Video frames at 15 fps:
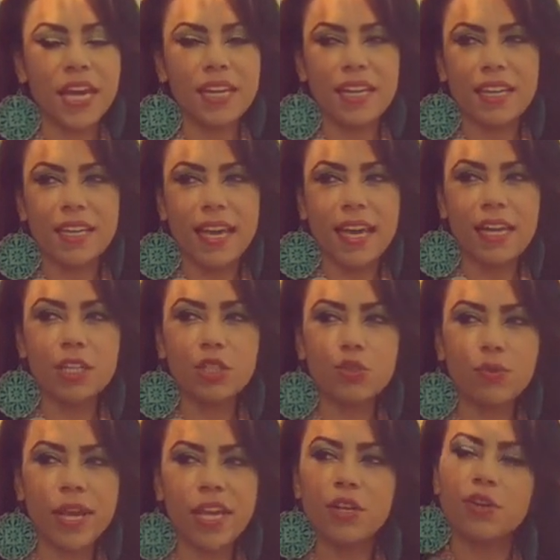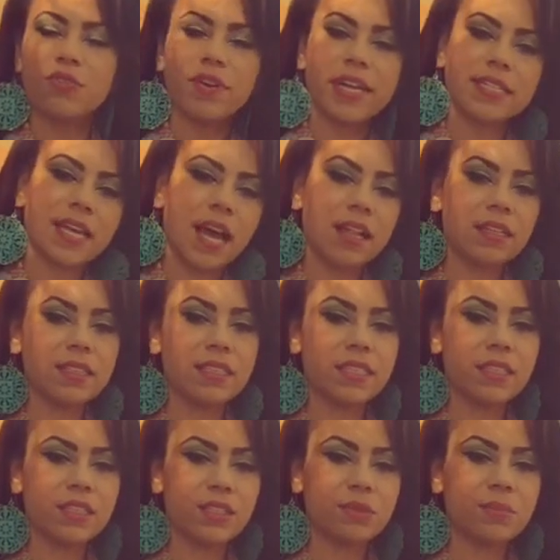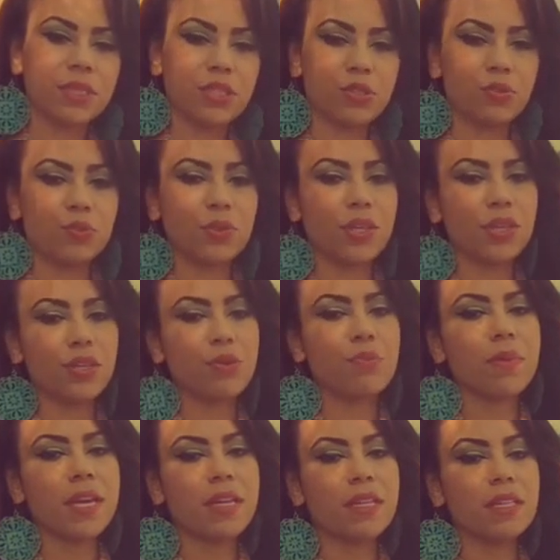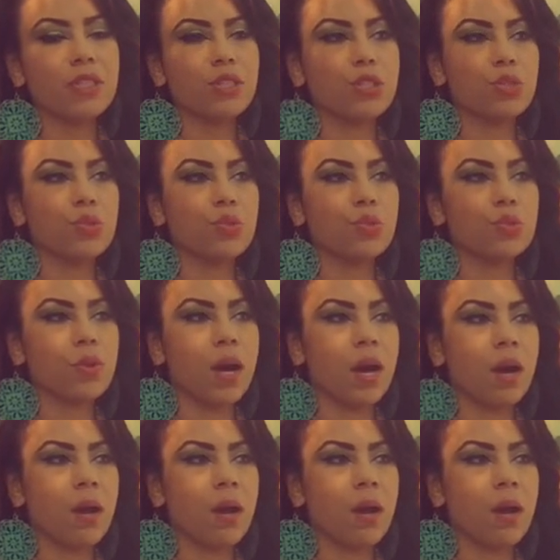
it can drain your vitality a little bit to where you may need to